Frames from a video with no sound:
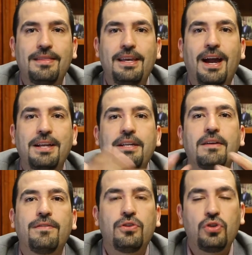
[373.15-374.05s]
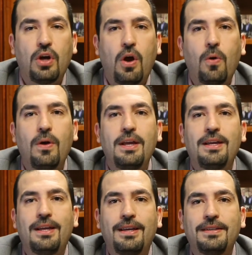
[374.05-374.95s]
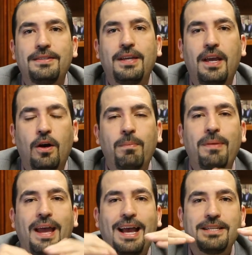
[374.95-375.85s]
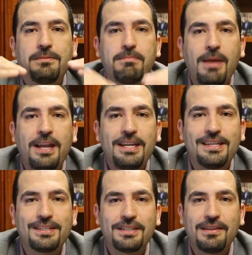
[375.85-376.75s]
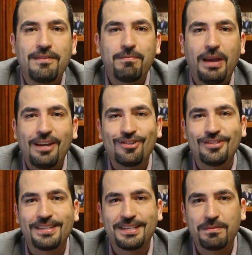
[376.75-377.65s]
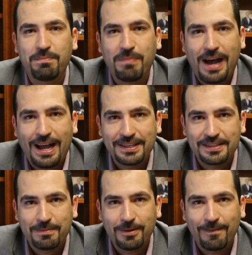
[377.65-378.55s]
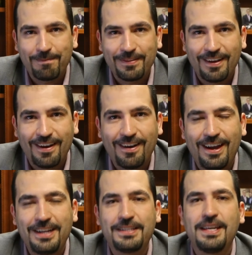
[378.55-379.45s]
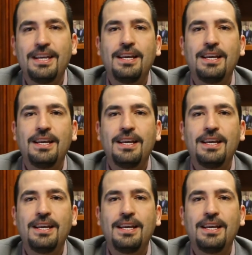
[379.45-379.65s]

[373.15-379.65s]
The idea of the show is to help as many sleeve patients as possible. All right.